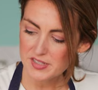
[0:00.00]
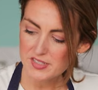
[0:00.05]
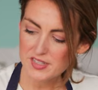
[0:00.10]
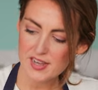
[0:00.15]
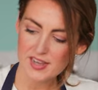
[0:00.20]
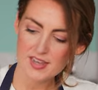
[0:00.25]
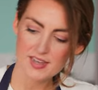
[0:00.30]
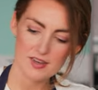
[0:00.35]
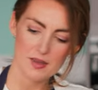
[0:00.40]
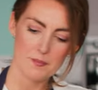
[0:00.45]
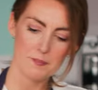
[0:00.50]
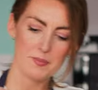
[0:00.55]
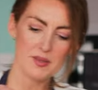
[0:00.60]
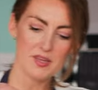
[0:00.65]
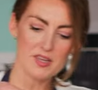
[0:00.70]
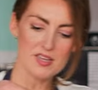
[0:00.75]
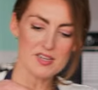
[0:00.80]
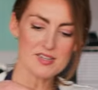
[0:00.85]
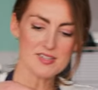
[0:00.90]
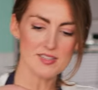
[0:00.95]
to take a
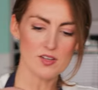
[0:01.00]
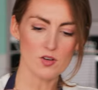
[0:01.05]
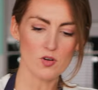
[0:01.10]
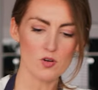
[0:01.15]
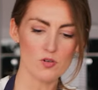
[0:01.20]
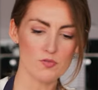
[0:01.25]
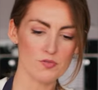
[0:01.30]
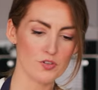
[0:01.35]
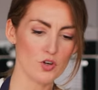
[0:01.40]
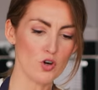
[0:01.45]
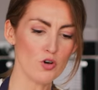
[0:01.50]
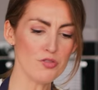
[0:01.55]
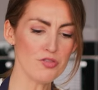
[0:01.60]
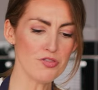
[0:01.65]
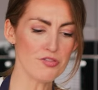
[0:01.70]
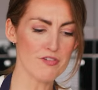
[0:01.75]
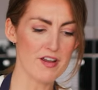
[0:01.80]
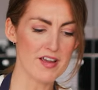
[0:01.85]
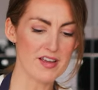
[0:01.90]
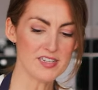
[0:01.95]
piece of cotton
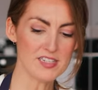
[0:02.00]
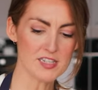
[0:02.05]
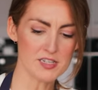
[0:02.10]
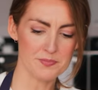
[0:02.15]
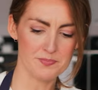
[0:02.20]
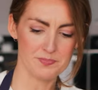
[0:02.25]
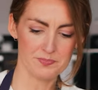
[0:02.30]
thread